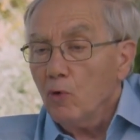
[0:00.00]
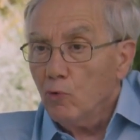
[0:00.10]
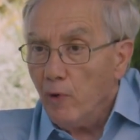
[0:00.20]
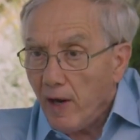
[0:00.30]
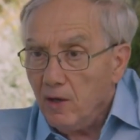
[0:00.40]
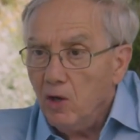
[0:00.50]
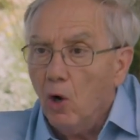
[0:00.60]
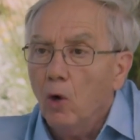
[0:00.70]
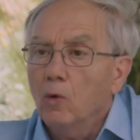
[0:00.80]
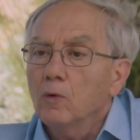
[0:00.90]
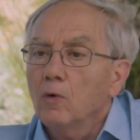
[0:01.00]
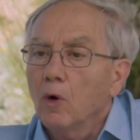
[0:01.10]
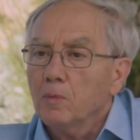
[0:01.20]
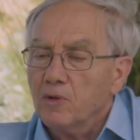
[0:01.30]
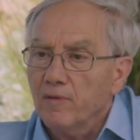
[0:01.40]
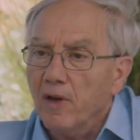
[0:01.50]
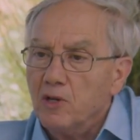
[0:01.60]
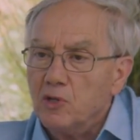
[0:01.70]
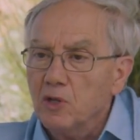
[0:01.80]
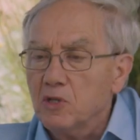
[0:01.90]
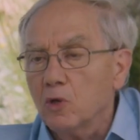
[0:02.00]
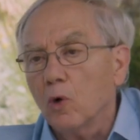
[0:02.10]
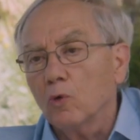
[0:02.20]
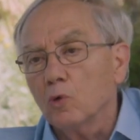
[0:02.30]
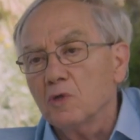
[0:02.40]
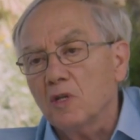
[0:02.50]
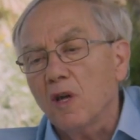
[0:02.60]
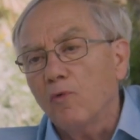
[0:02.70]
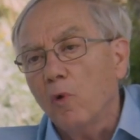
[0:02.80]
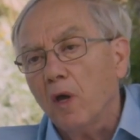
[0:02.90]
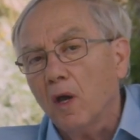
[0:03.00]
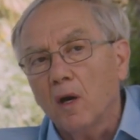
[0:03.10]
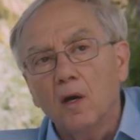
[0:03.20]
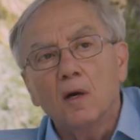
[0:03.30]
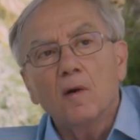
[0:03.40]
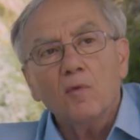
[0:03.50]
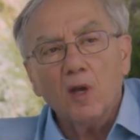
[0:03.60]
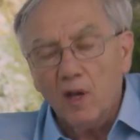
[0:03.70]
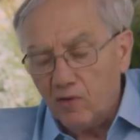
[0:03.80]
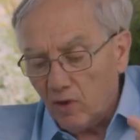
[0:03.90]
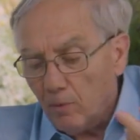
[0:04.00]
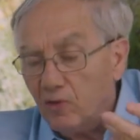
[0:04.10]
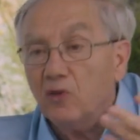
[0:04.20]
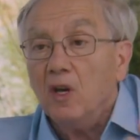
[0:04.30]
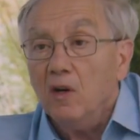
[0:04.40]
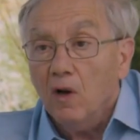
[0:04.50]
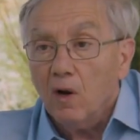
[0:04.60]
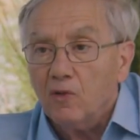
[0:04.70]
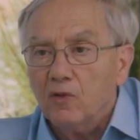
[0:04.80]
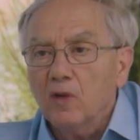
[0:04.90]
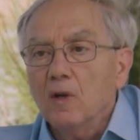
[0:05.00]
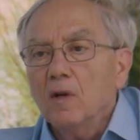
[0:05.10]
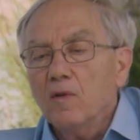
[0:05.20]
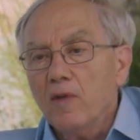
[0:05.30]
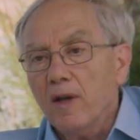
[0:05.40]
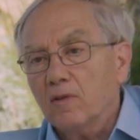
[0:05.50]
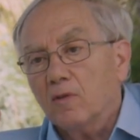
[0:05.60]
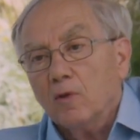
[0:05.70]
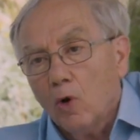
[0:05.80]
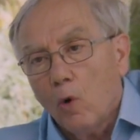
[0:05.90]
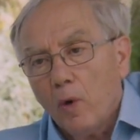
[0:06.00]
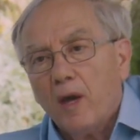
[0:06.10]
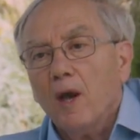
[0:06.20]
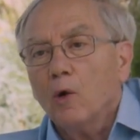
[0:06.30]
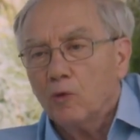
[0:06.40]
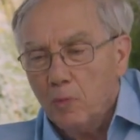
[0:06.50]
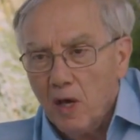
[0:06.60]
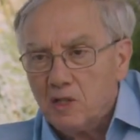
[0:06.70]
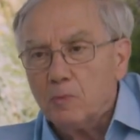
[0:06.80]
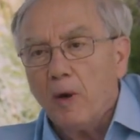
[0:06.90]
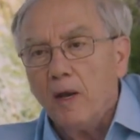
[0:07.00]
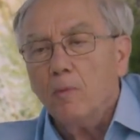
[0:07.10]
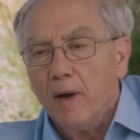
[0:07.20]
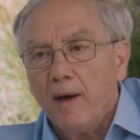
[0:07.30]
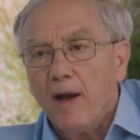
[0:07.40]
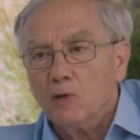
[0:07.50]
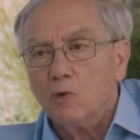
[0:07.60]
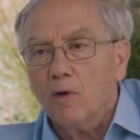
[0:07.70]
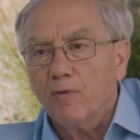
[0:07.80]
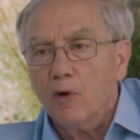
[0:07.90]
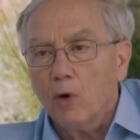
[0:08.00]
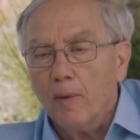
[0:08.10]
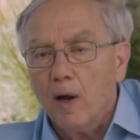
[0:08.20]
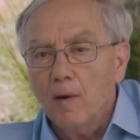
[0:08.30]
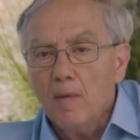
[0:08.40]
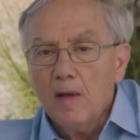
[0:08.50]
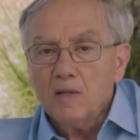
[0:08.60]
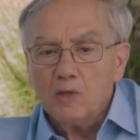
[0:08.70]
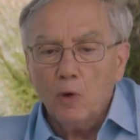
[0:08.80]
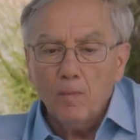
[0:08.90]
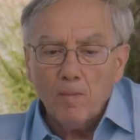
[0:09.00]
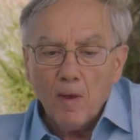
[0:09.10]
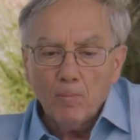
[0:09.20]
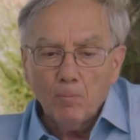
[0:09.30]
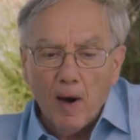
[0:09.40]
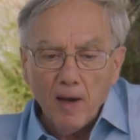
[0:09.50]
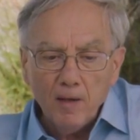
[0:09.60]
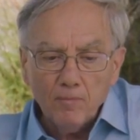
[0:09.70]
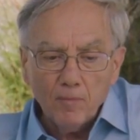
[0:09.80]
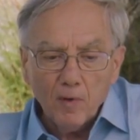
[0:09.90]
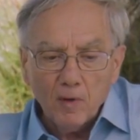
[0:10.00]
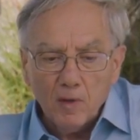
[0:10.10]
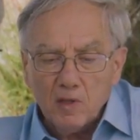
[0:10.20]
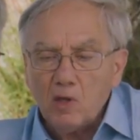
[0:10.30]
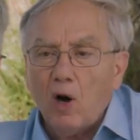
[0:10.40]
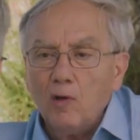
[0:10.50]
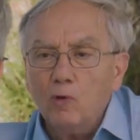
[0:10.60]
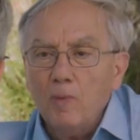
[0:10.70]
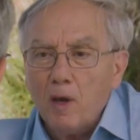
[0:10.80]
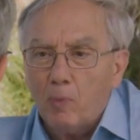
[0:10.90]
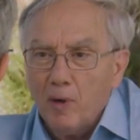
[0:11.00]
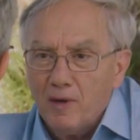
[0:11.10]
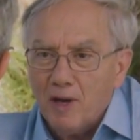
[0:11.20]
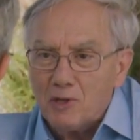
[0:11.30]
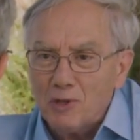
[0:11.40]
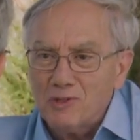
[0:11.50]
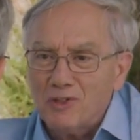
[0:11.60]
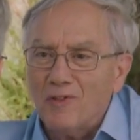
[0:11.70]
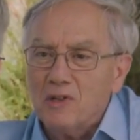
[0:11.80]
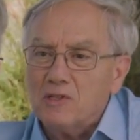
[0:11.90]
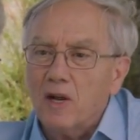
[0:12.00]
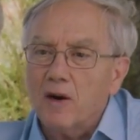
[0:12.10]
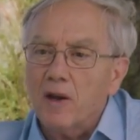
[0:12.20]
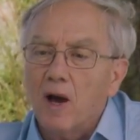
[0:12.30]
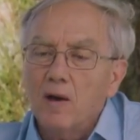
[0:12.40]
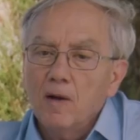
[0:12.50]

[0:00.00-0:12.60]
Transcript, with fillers: radio observations, you know, to see if we can get some signals that, you know, we cannot be explained by natural phenomena. So my it's hard to make predictions in this area,